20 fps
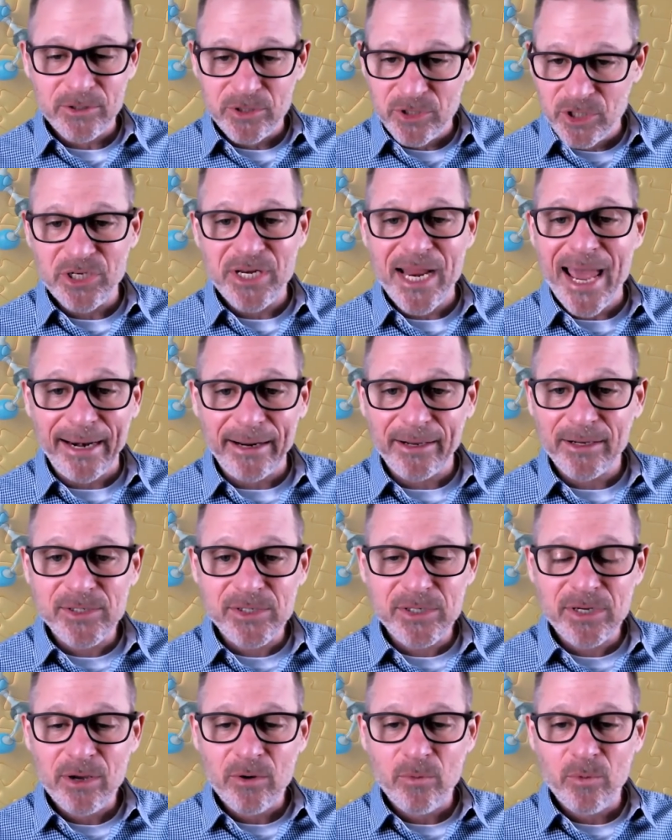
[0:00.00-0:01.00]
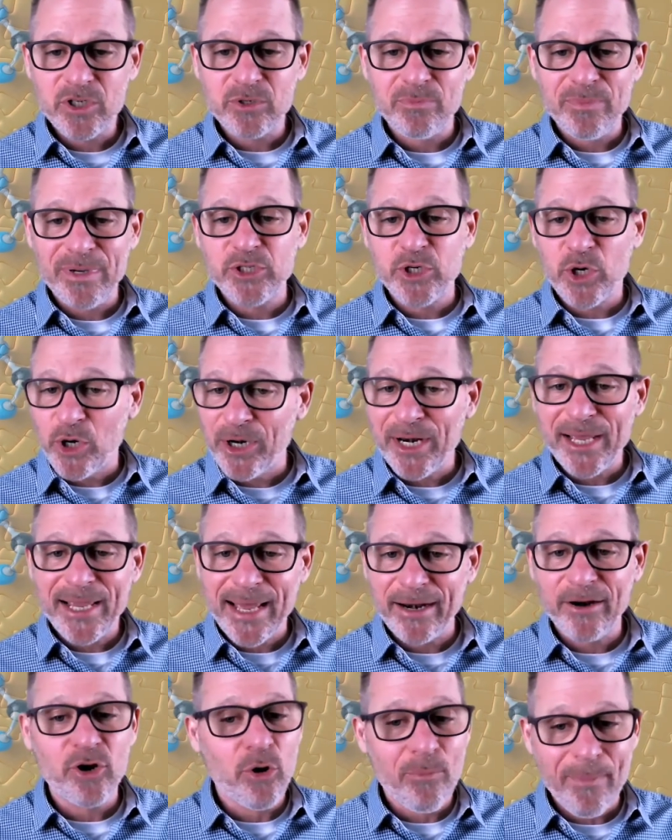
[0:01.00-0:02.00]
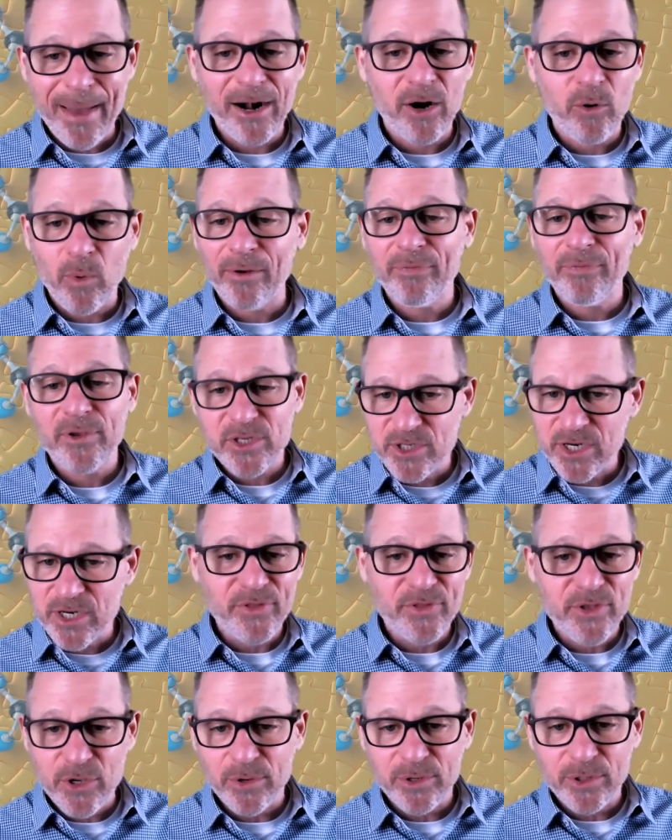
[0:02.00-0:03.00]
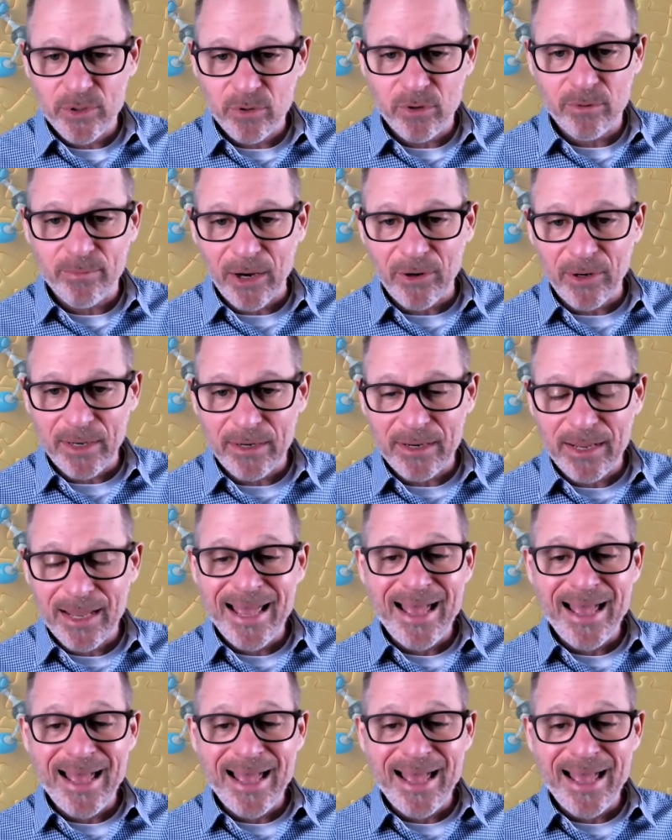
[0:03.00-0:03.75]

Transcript: genetics, which means you're going to get it no matter what. There's nothing you can do about it.